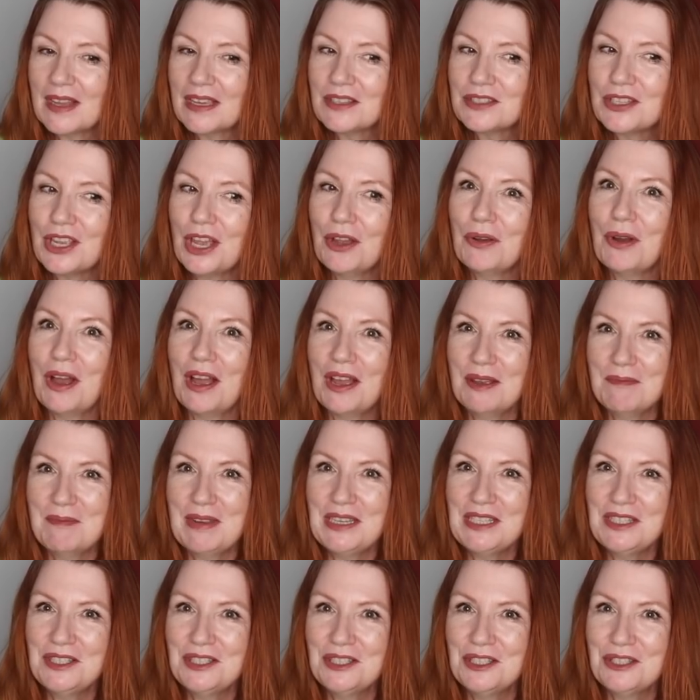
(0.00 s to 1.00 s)
So I
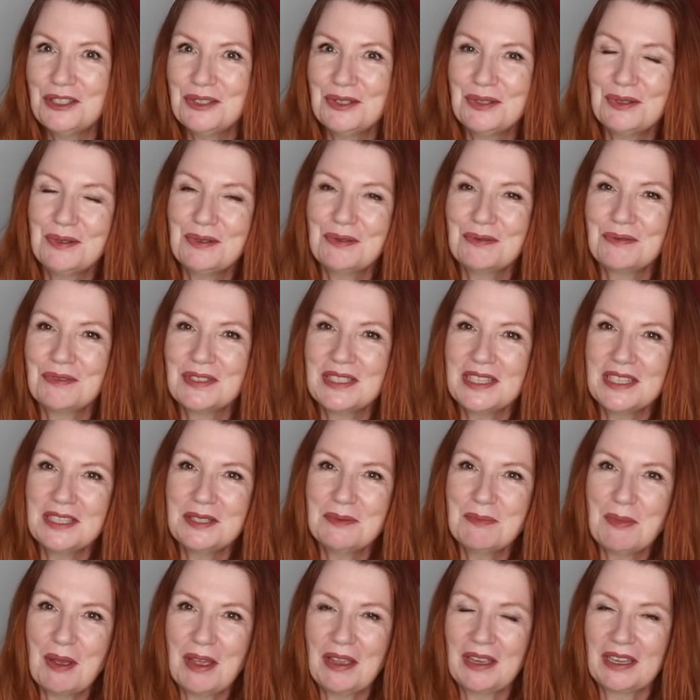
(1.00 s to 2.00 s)
managed to
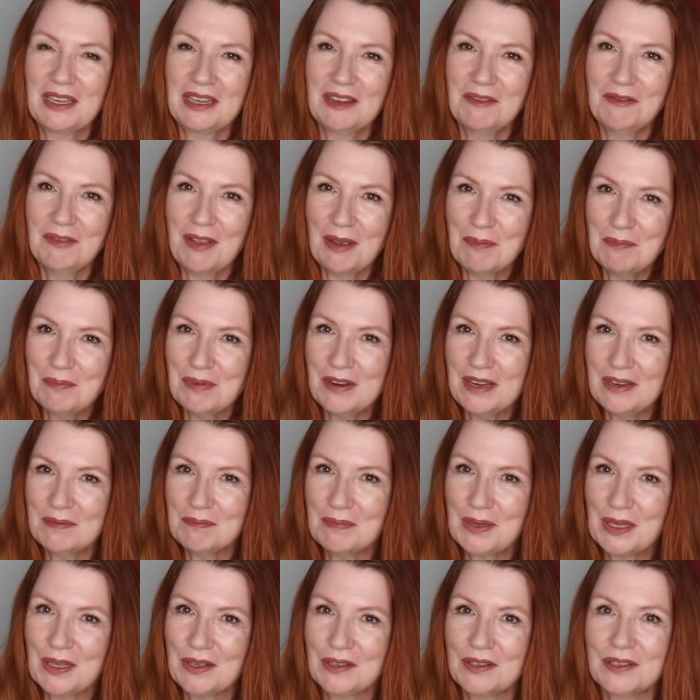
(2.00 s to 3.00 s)
resist buying any
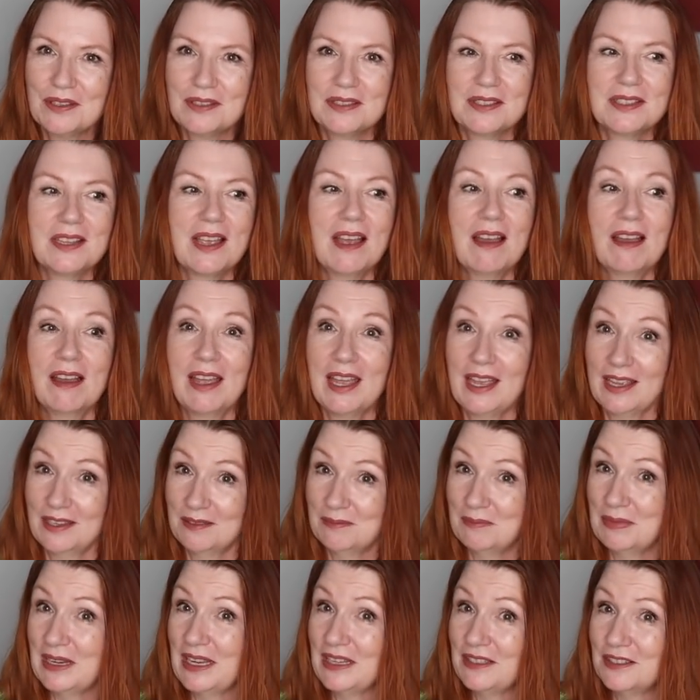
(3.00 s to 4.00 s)
fabric because I
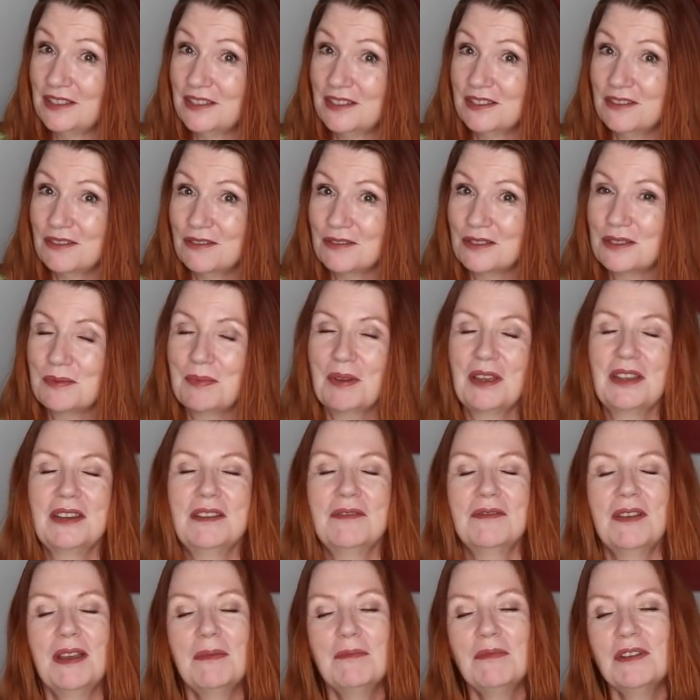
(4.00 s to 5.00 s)
had pledged not to buy any
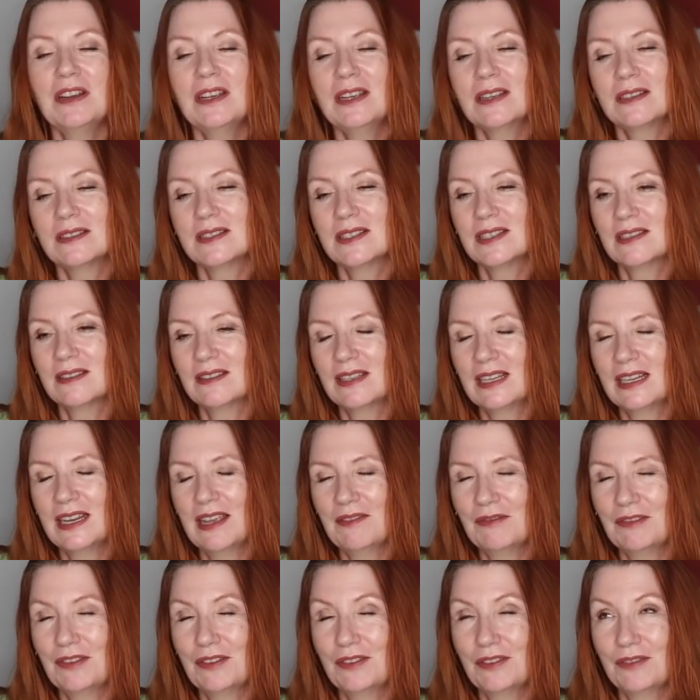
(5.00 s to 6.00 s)
fabric until the
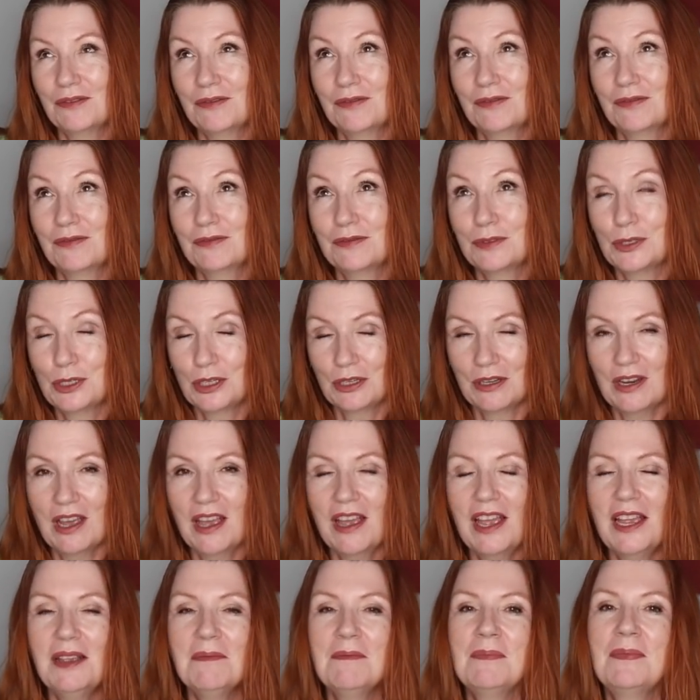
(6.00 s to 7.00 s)
11th of
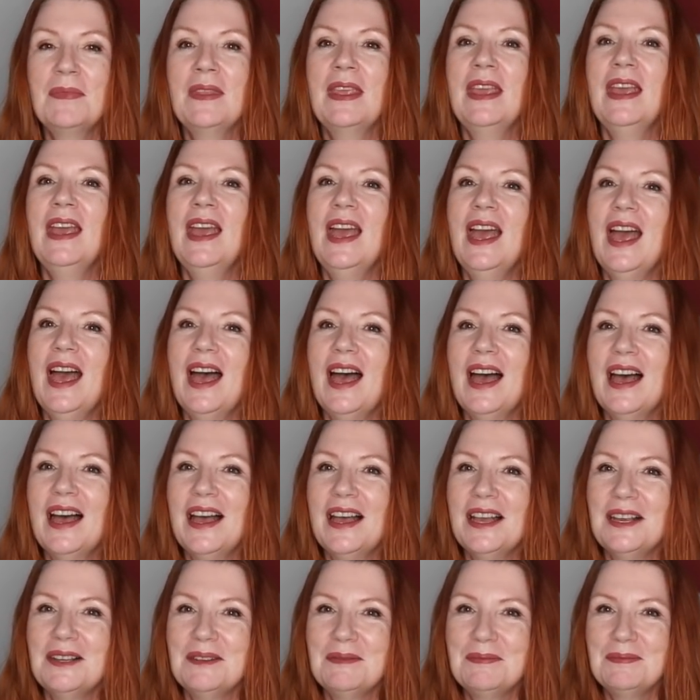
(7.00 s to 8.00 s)
July,
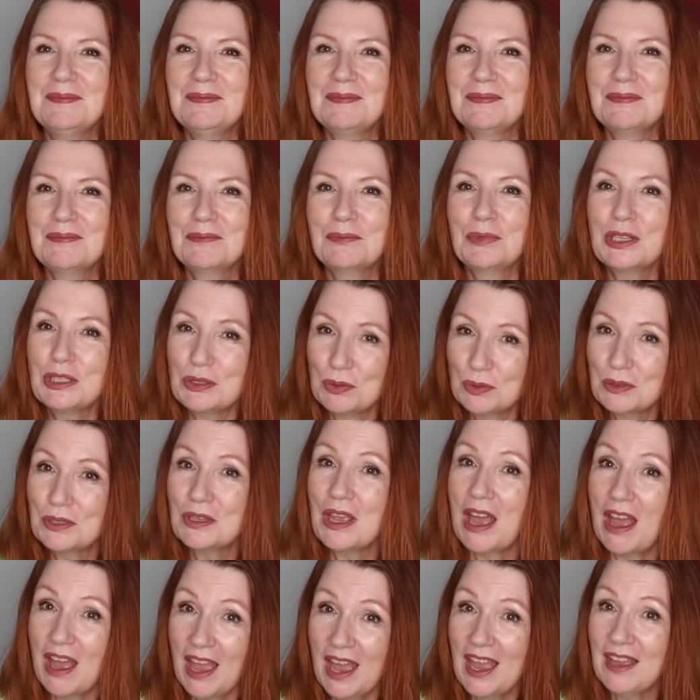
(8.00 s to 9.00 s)
which was,
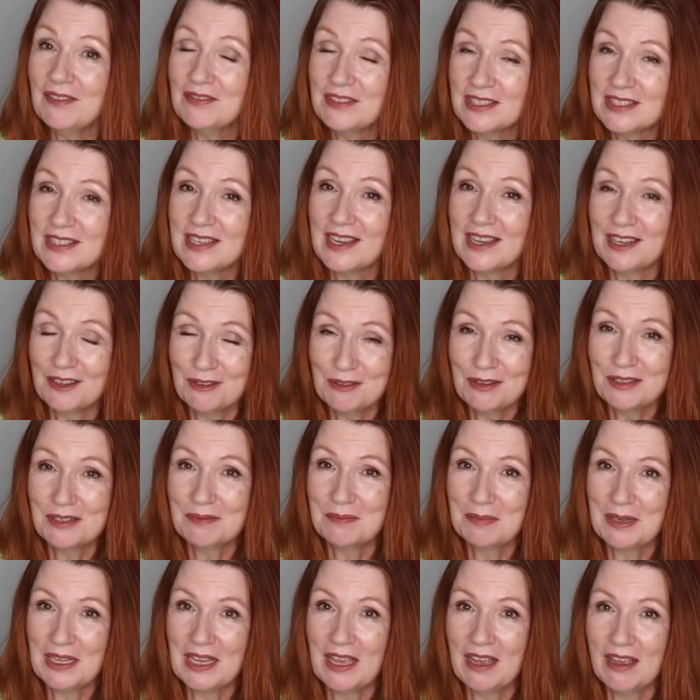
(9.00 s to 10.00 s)
I have to say,
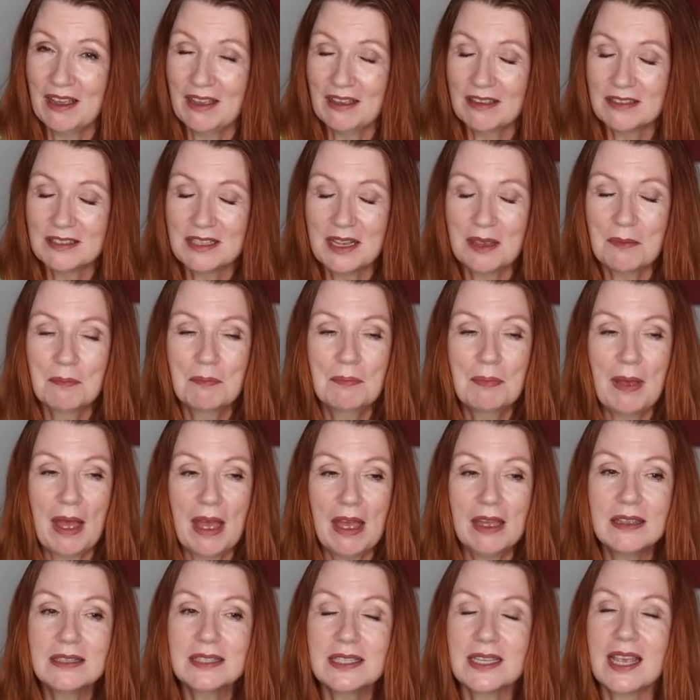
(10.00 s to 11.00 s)
incredibly hard.
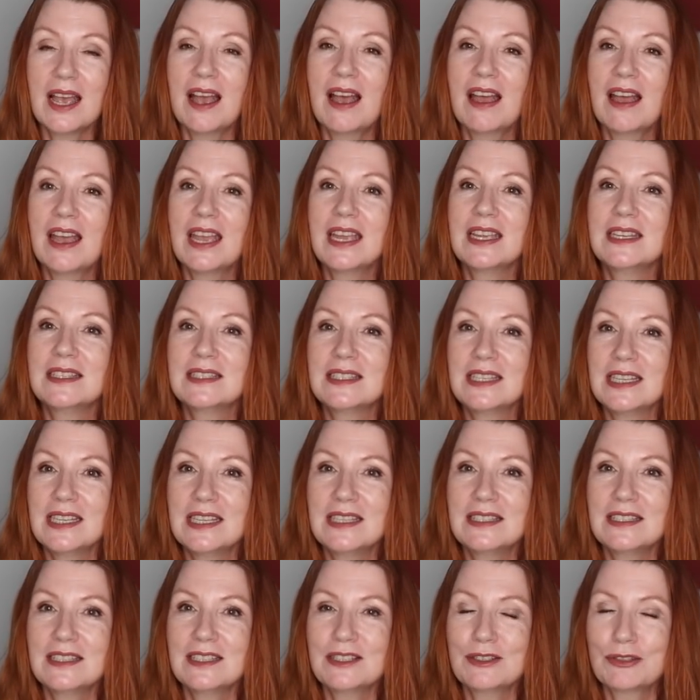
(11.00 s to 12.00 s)
But I
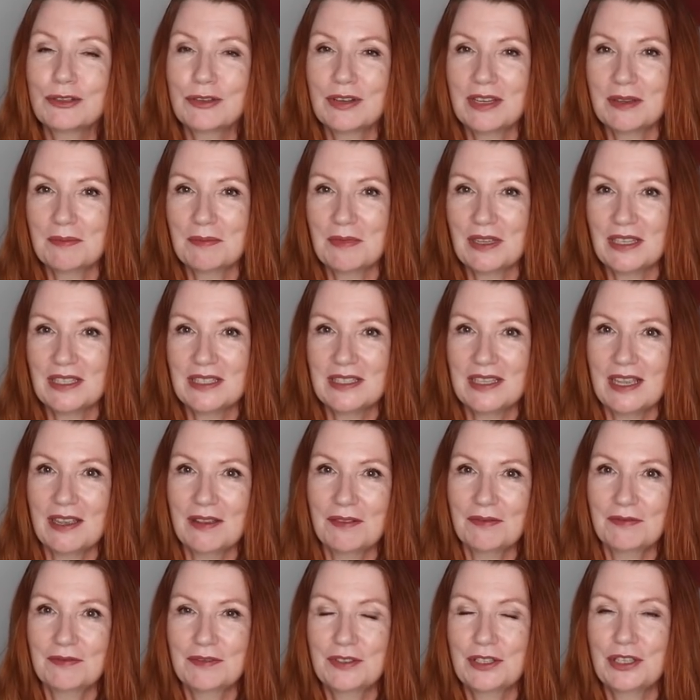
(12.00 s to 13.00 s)
did treat
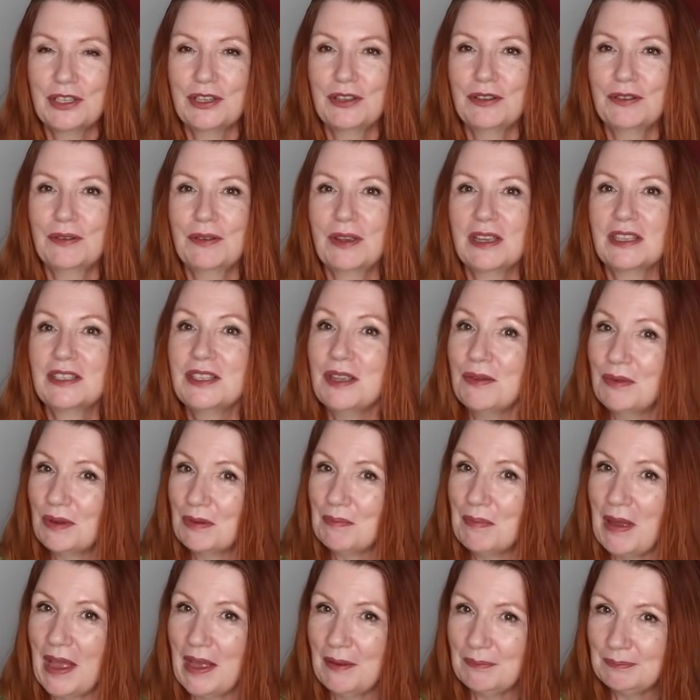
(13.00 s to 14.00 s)
myself to a
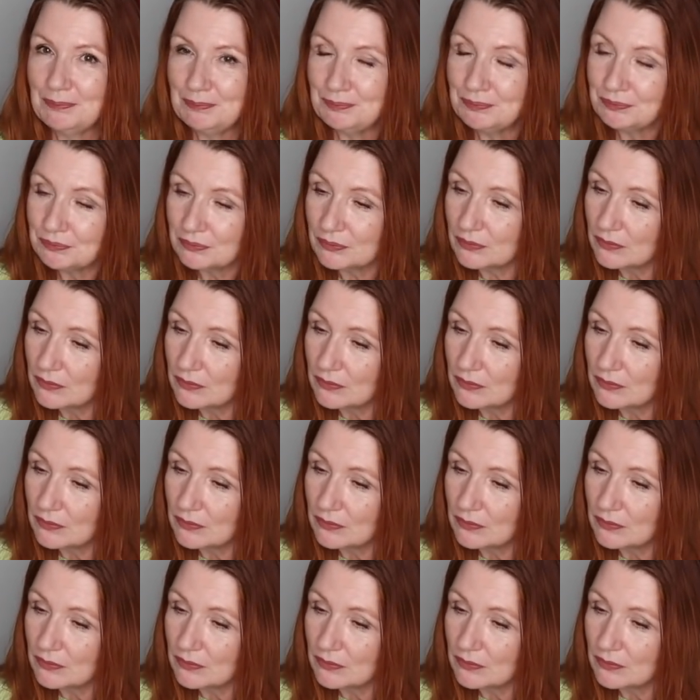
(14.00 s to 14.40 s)
sewing pattern.